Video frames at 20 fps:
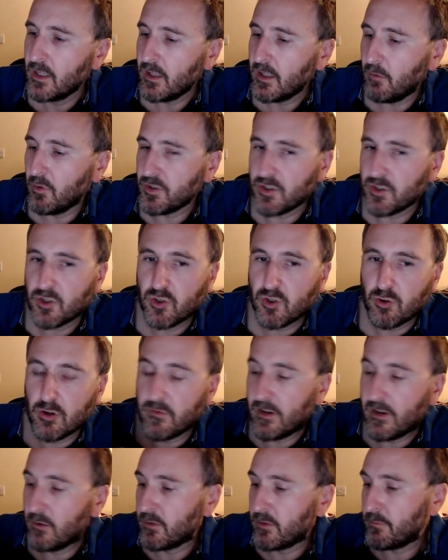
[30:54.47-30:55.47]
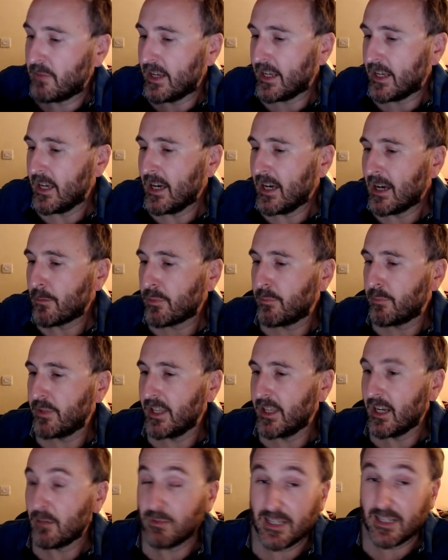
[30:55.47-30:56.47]
Wasn't sure if I would pick it up, but then
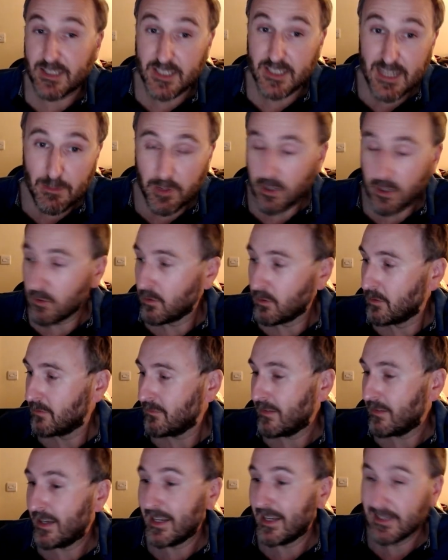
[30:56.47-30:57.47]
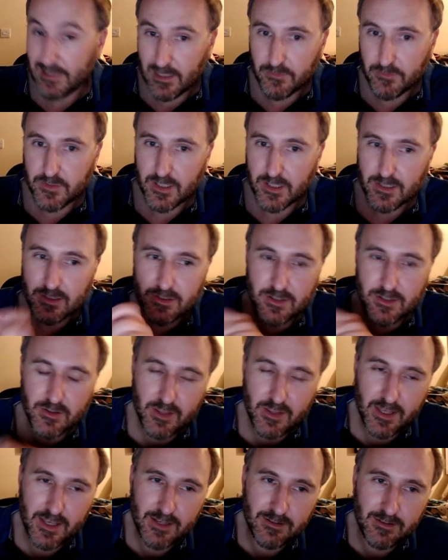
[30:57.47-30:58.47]
I played the demo and loved it. So
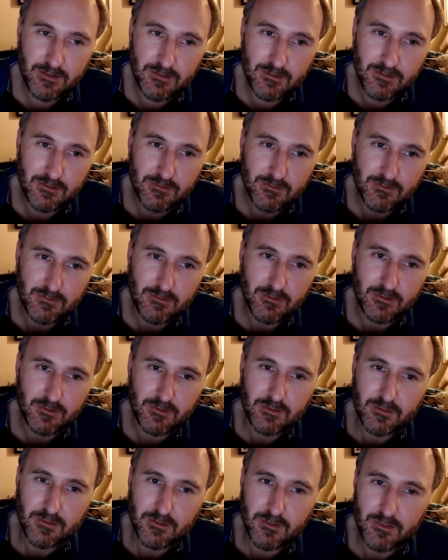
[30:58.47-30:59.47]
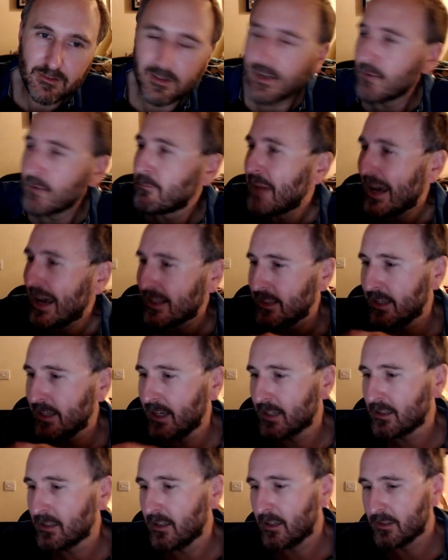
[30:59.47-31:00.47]
then I backed the
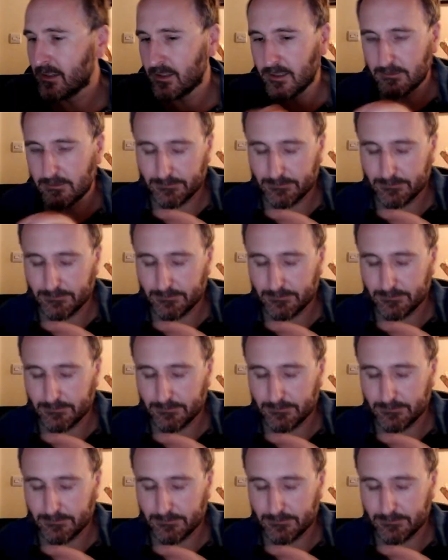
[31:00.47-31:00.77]
Kickstarter.